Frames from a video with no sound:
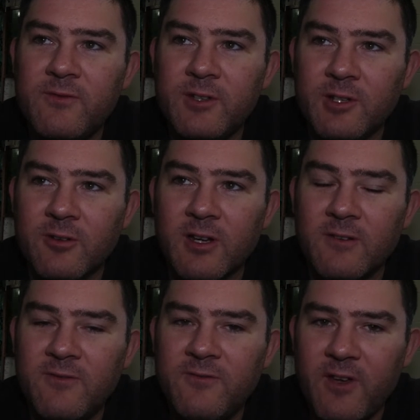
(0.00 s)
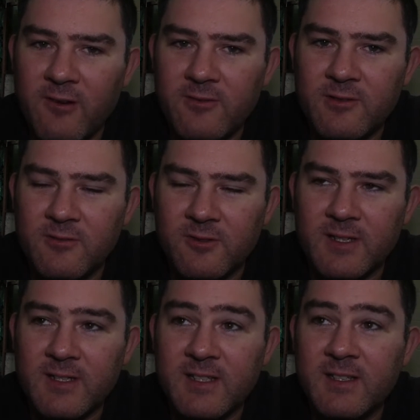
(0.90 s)
degree
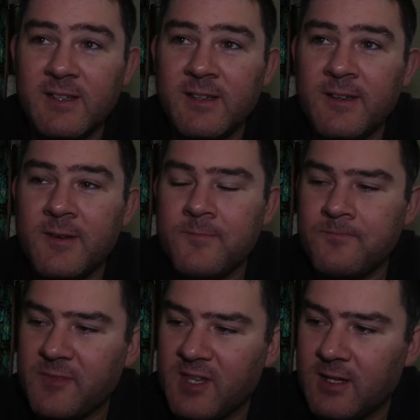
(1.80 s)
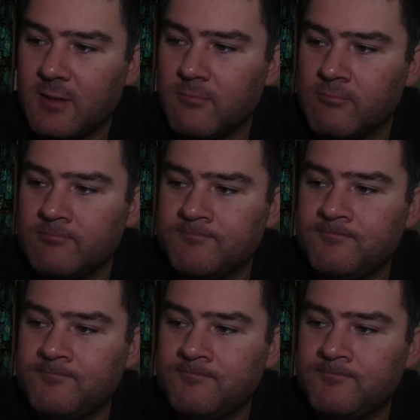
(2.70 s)
Fahrenheit. I